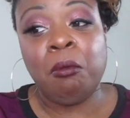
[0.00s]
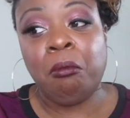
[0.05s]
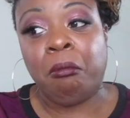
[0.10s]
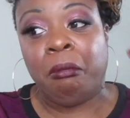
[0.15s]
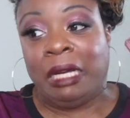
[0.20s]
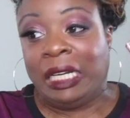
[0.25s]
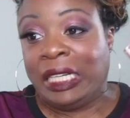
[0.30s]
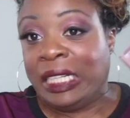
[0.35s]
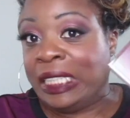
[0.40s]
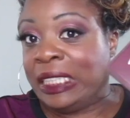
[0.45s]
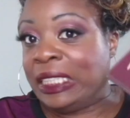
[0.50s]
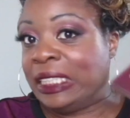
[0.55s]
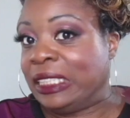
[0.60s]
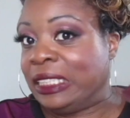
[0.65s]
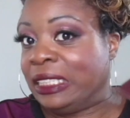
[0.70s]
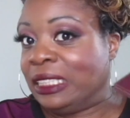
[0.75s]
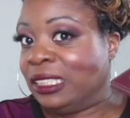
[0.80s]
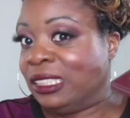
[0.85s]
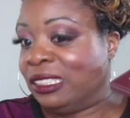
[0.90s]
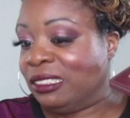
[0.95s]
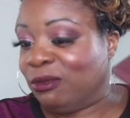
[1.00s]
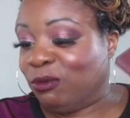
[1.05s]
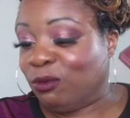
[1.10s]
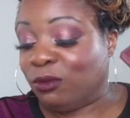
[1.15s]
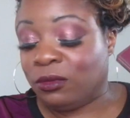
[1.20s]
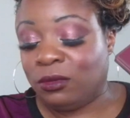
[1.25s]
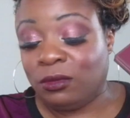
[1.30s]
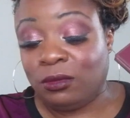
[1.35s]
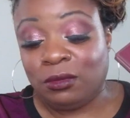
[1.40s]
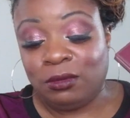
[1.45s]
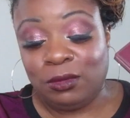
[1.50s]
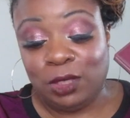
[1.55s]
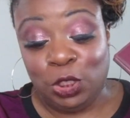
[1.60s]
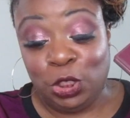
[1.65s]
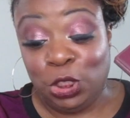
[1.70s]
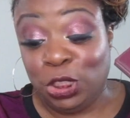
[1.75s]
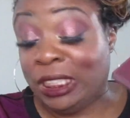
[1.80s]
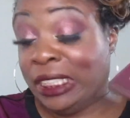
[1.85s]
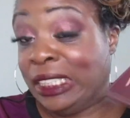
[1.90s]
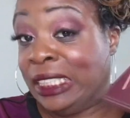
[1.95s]
But
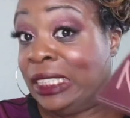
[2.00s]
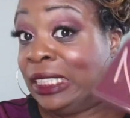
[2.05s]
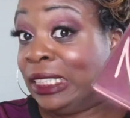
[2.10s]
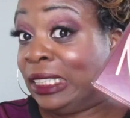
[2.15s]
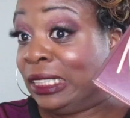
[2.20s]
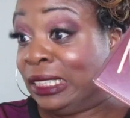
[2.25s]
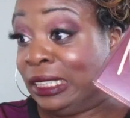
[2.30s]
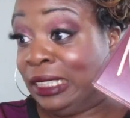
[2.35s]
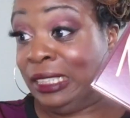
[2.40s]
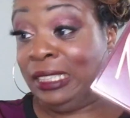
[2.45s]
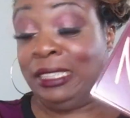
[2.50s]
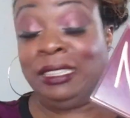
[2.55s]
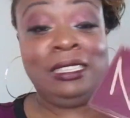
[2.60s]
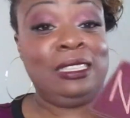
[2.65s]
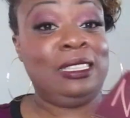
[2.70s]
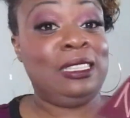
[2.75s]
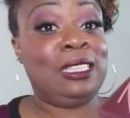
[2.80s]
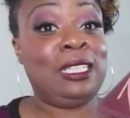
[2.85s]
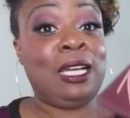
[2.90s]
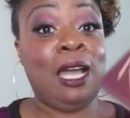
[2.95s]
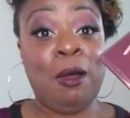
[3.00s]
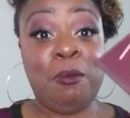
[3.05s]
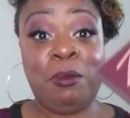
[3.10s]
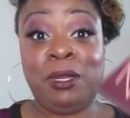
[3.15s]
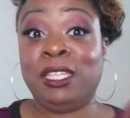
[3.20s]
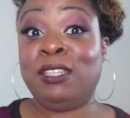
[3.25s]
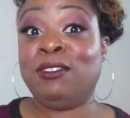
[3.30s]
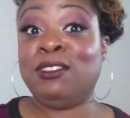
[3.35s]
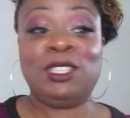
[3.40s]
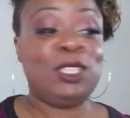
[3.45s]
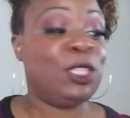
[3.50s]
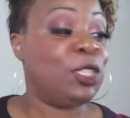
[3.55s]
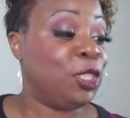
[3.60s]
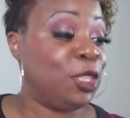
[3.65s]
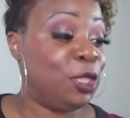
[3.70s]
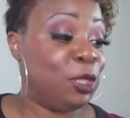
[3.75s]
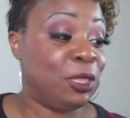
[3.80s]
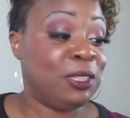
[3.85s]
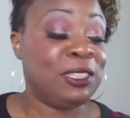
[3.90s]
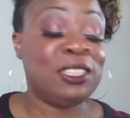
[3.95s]
she did this. I'm going to give it to
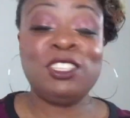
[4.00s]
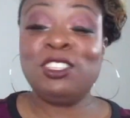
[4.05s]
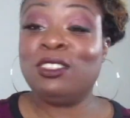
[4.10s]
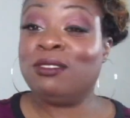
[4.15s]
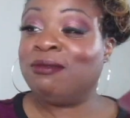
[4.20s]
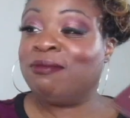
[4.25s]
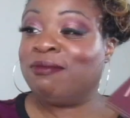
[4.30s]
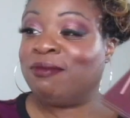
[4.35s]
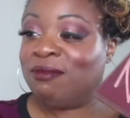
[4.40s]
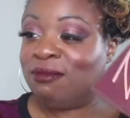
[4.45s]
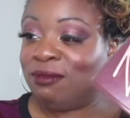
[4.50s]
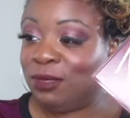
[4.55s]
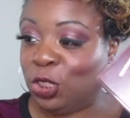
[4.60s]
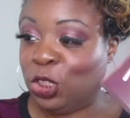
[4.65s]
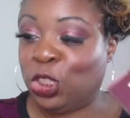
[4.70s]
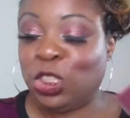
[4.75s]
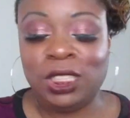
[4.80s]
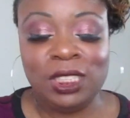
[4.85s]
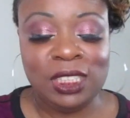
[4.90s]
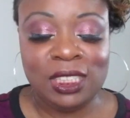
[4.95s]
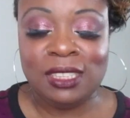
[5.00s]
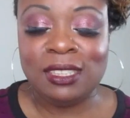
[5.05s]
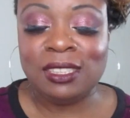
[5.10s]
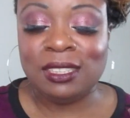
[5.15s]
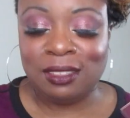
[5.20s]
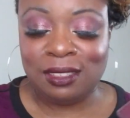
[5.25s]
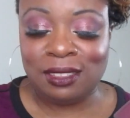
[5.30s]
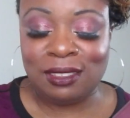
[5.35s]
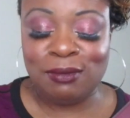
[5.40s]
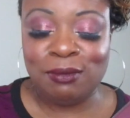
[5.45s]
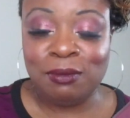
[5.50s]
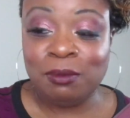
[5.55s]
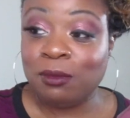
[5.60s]
Huda. She did this.